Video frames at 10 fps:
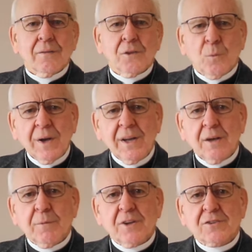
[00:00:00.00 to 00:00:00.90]
The one
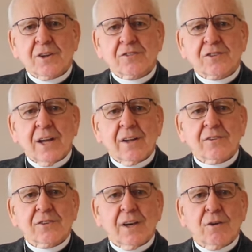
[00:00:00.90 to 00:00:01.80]
image that
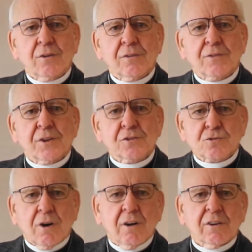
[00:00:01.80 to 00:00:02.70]
stands out the
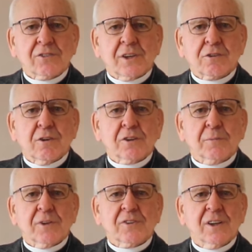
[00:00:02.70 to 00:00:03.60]
strongest at
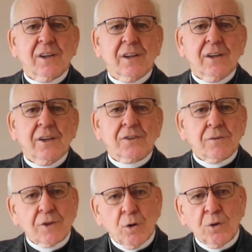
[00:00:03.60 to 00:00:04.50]
Christmas is
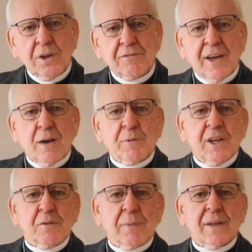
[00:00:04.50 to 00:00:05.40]
of the Holy
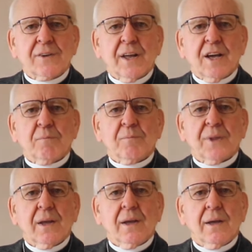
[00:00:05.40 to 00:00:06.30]
Family in Bethlehem,
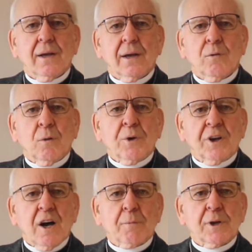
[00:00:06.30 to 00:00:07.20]
what we
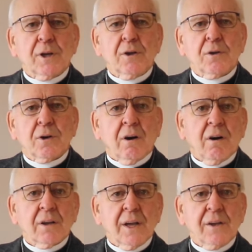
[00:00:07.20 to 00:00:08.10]
commonly
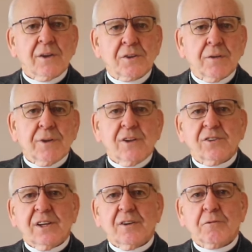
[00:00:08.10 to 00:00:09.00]
call a nativity
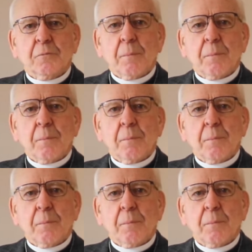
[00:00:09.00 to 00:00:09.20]
scene.